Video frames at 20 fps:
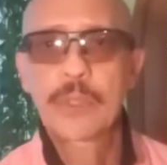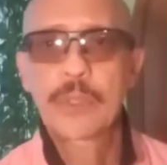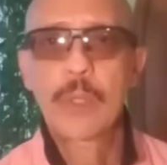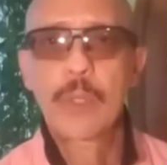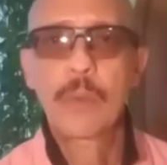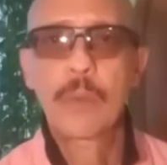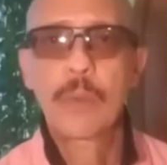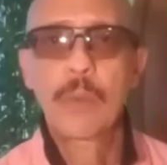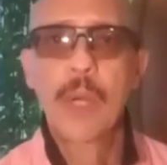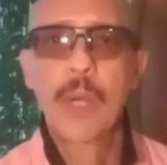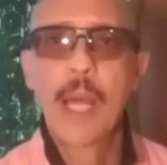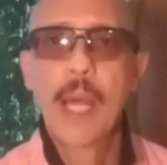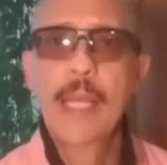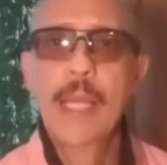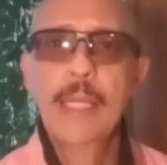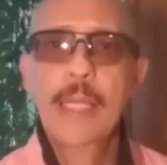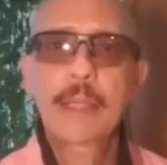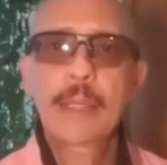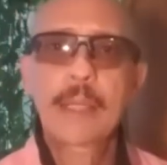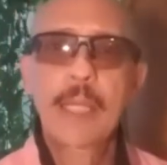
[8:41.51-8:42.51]
So
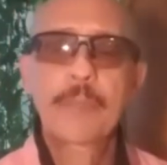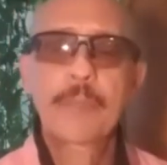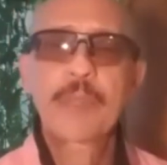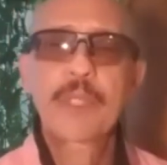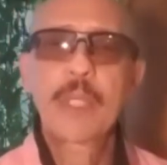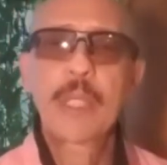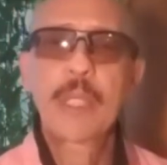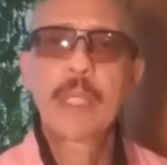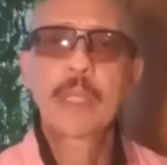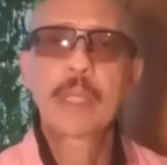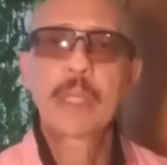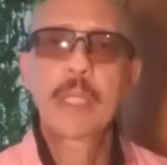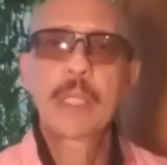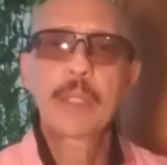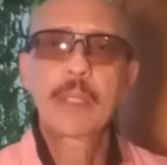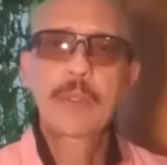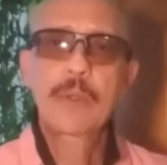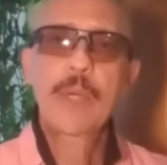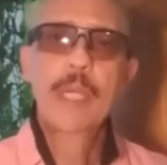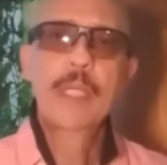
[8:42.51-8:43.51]
I ended up seeing
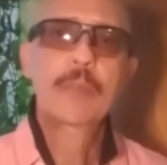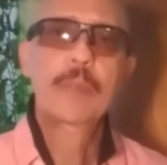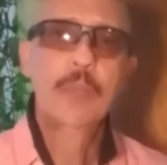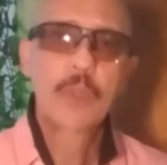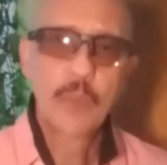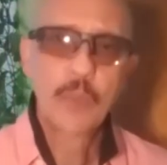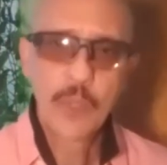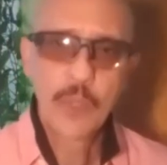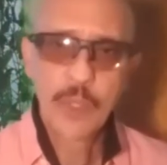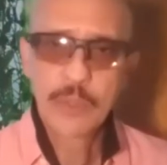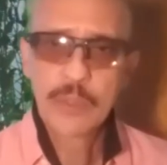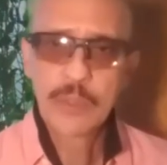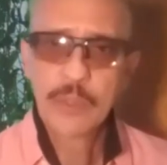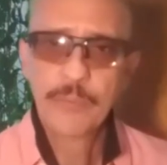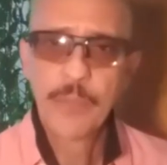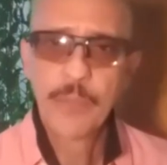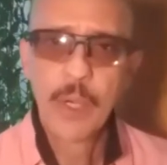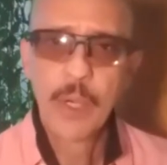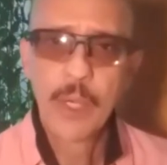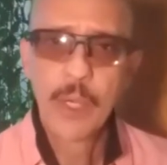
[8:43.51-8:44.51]
incredible works
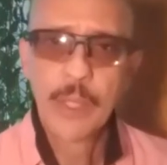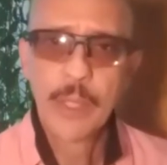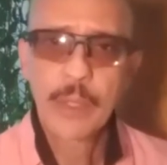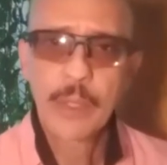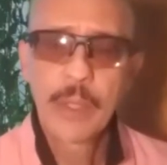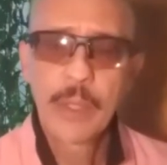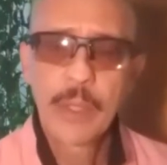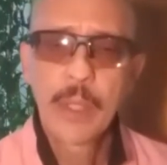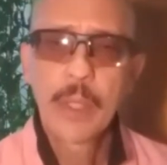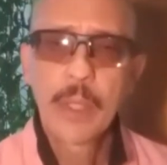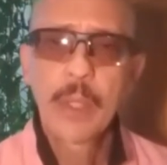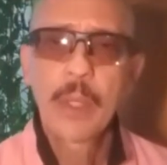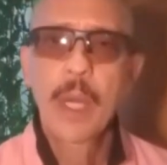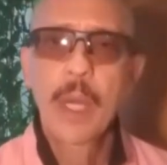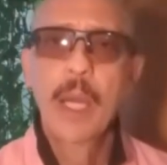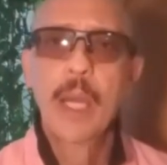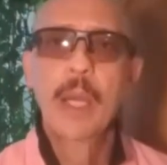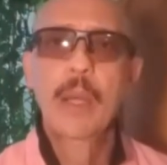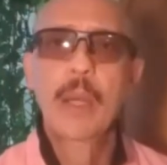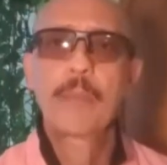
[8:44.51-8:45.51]
of art
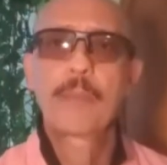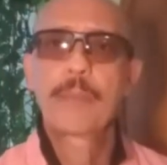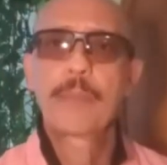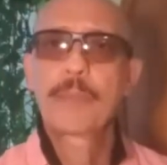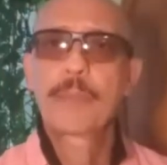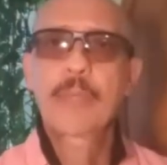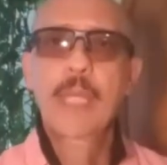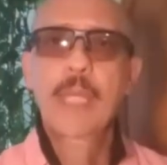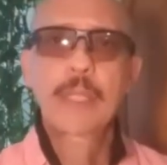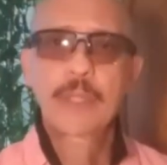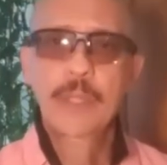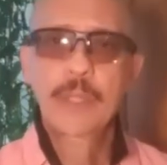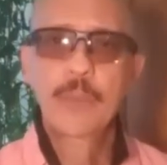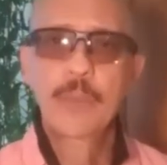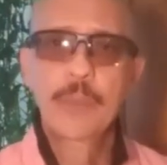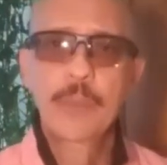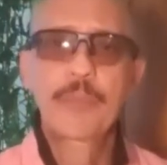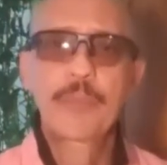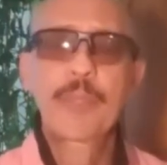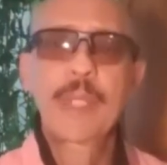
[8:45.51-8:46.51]
that she
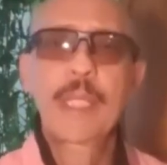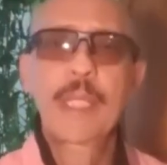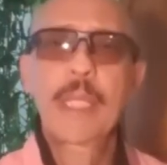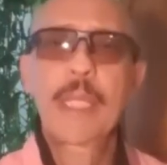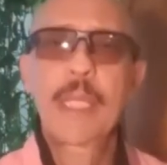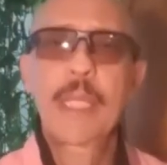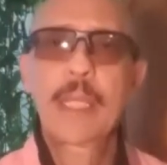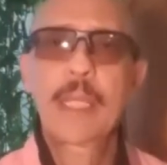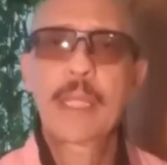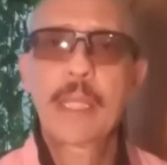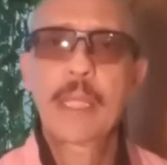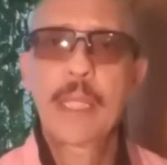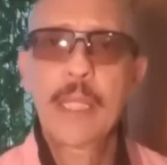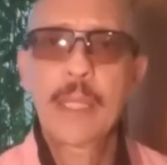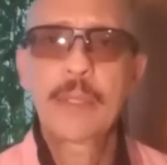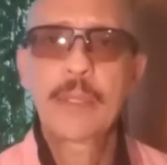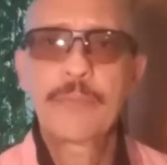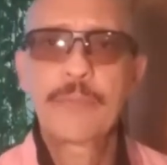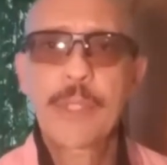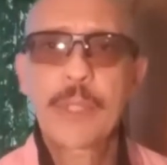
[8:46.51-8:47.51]
would bring in,
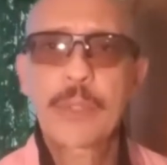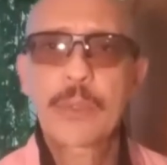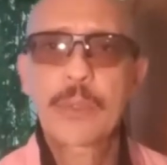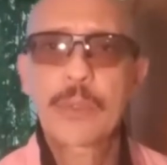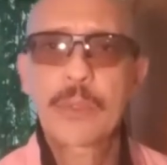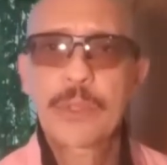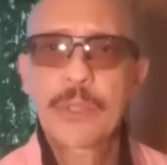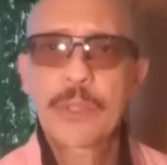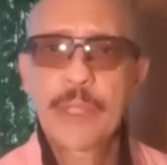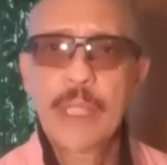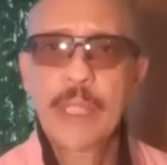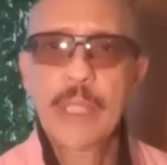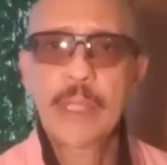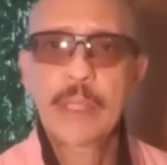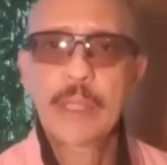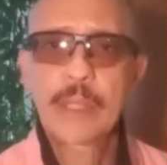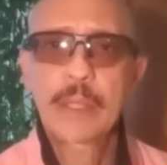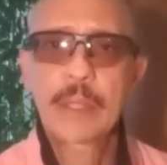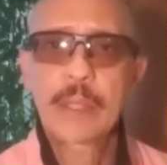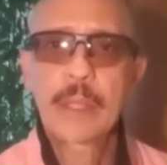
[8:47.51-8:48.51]
individual
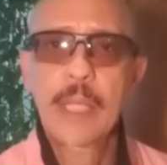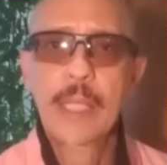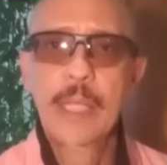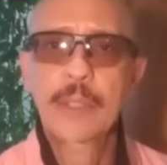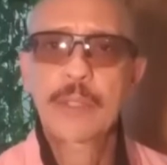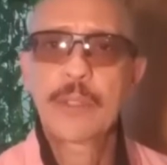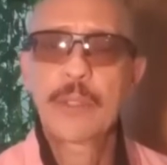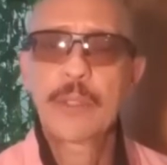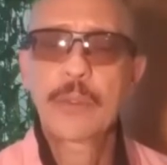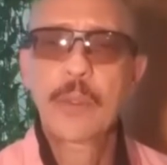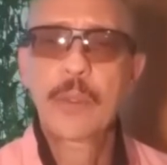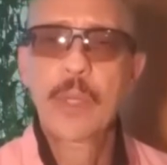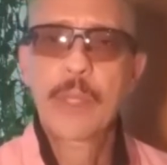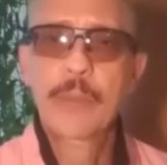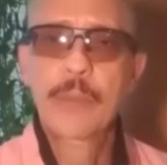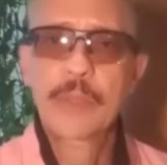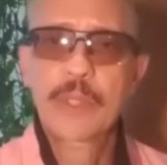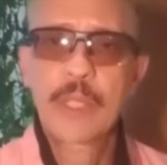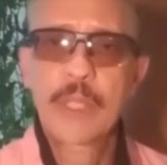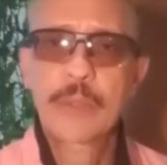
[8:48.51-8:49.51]
sheets that she knew
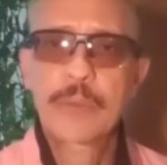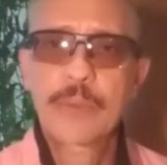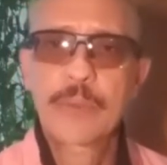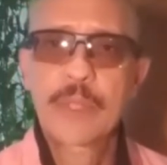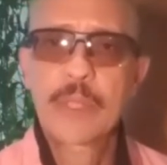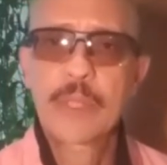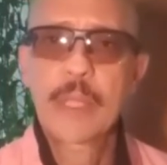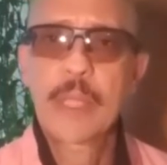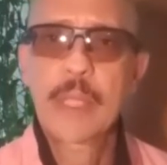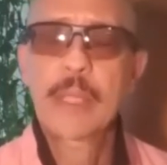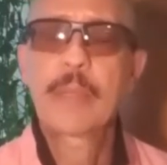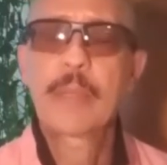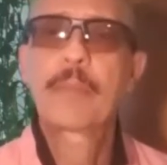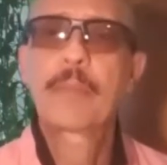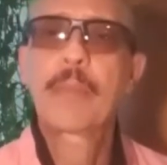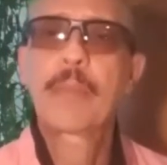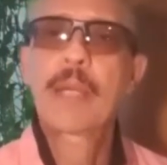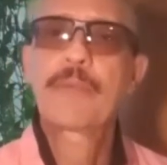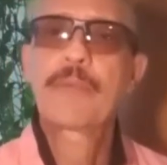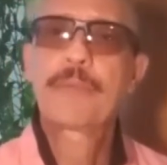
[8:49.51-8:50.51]
I was interested.
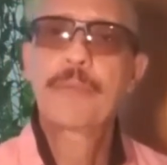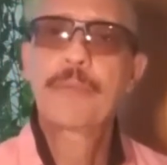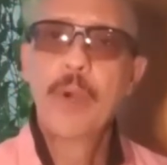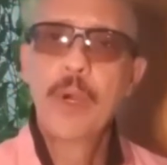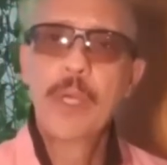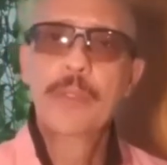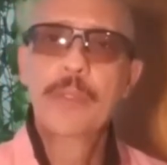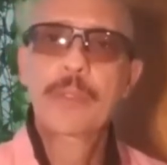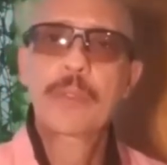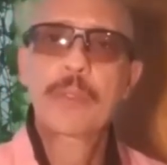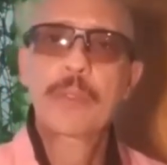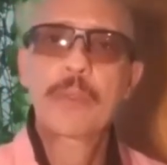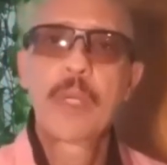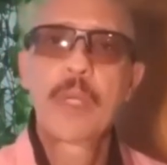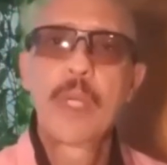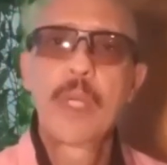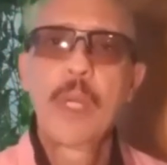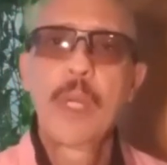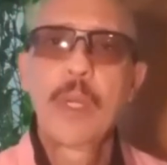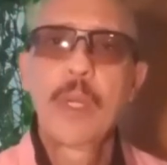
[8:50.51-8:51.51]
My
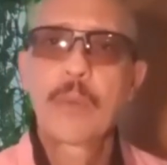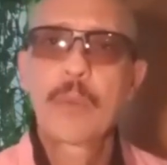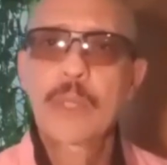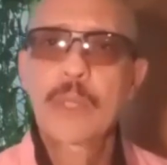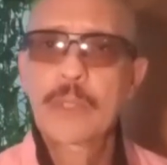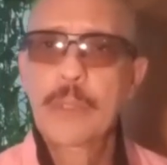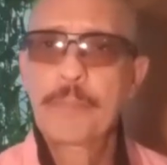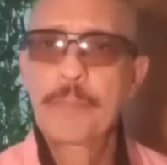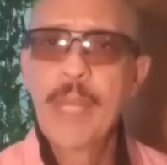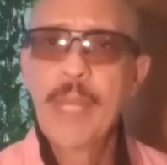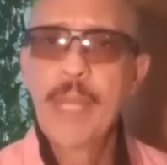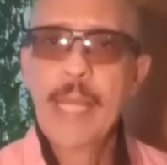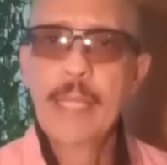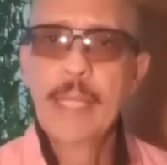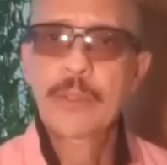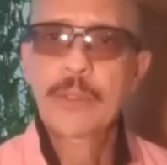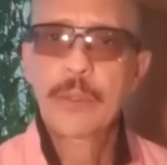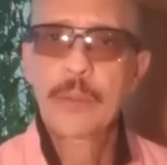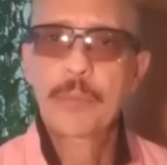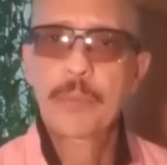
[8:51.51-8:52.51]
father was a
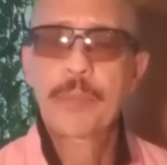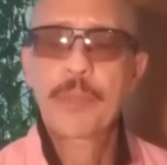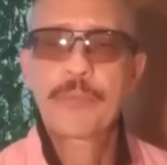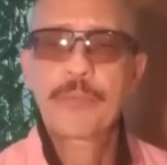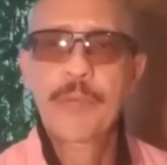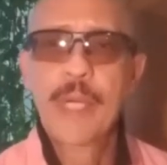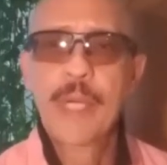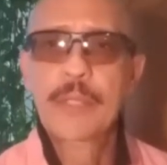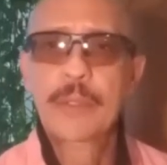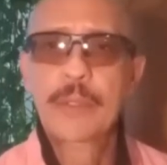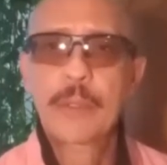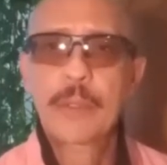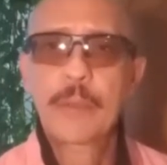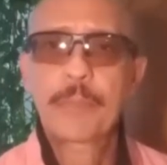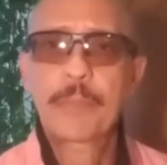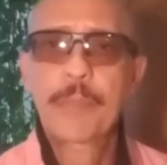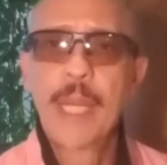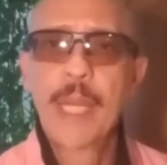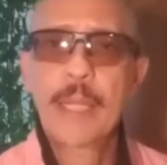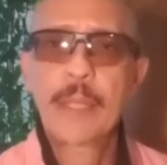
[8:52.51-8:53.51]
painter, a
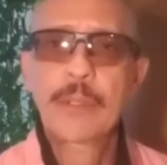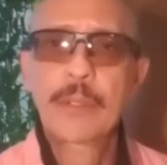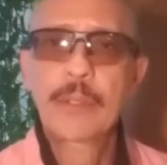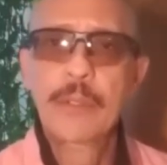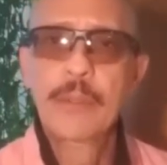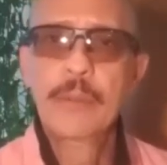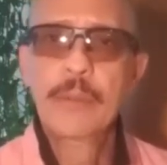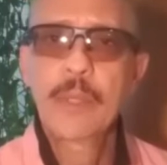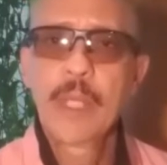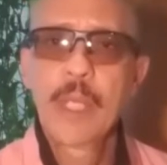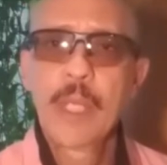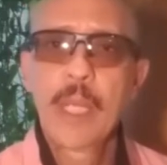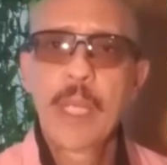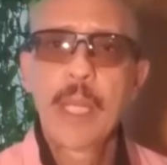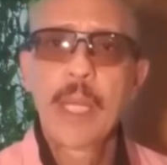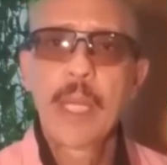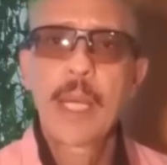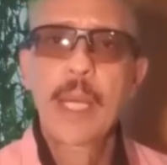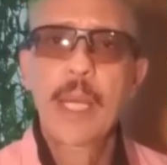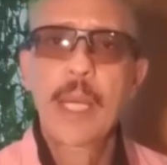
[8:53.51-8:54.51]
professional painter,
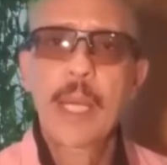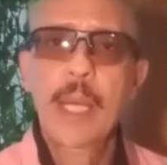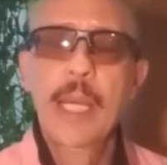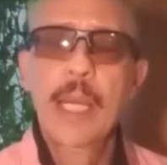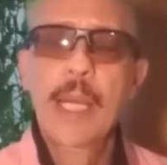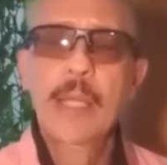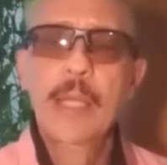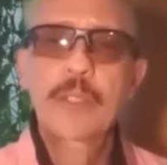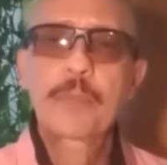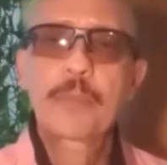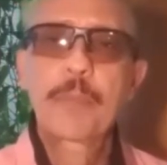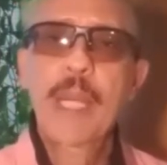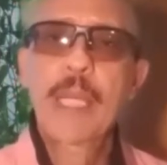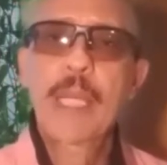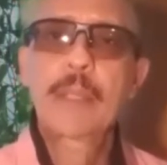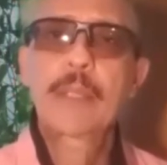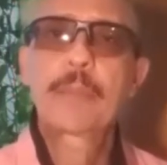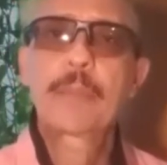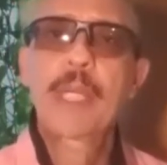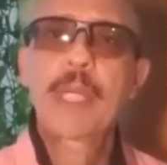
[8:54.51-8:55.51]
house
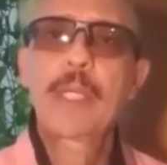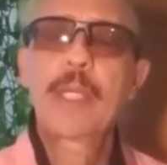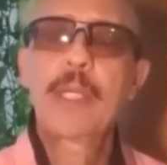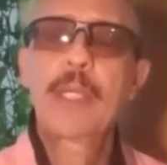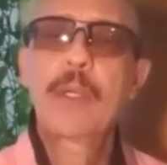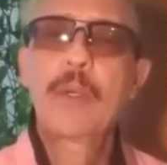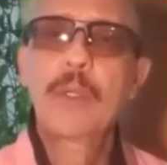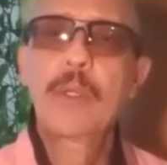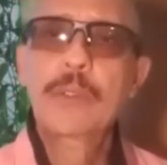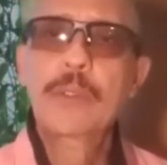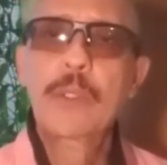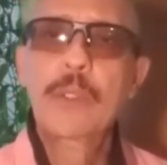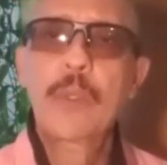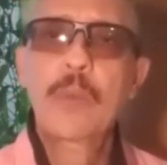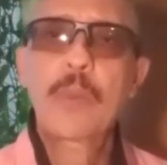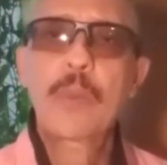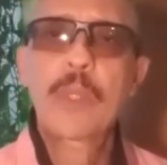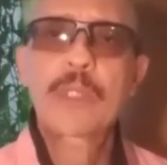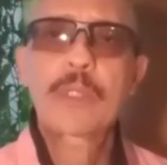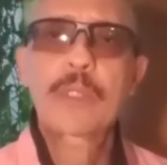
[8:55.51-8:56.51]
painter, but he also
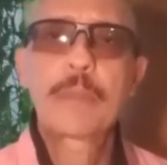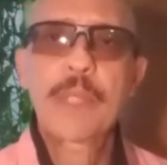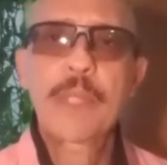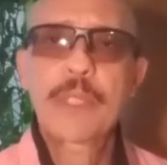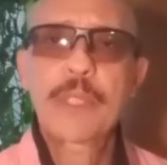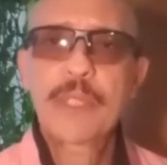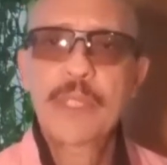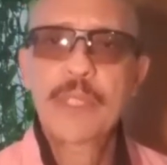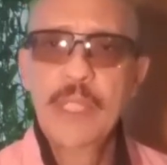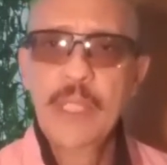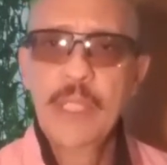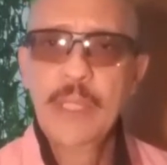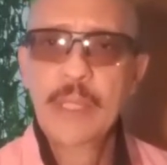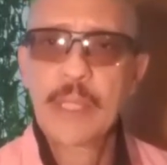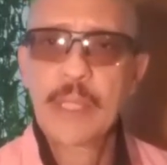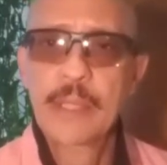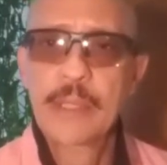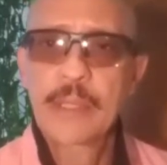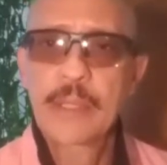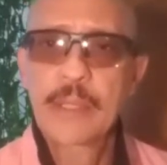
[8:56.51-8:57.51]
was a
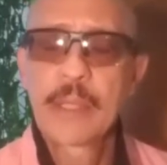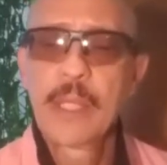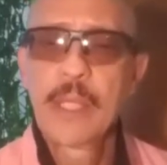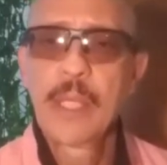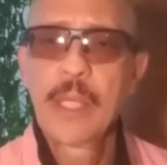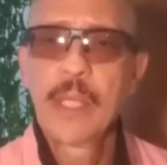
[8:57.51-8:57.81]
machinist.